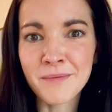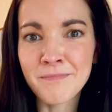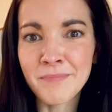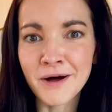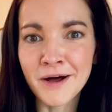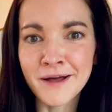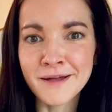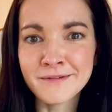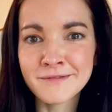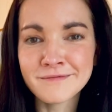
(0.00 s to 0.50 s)

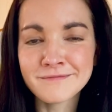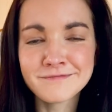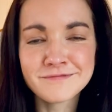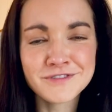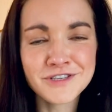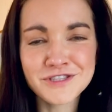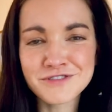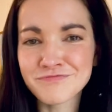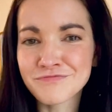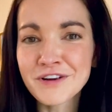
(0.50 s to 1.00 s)
but
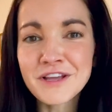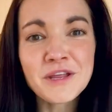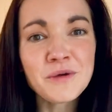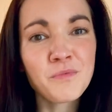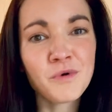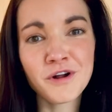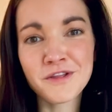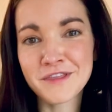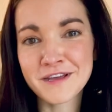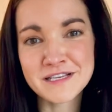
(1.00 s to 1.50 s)
just really
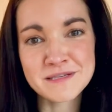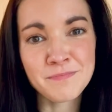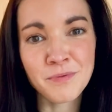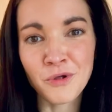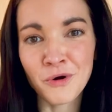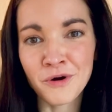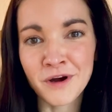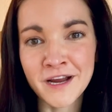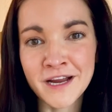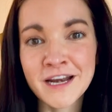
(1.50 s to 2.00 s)
worth
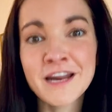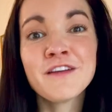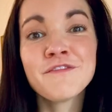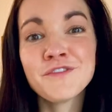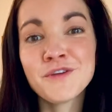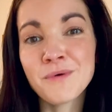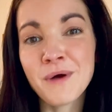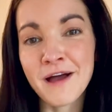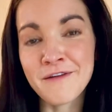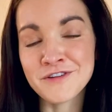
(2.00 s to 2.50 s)
exploring if
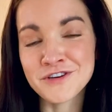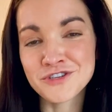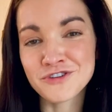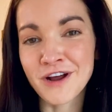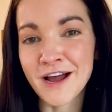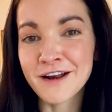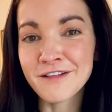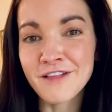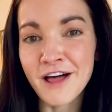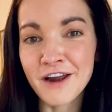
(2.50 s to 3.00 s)
you haven't
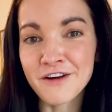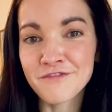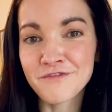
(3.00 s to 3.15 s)
tried a lot of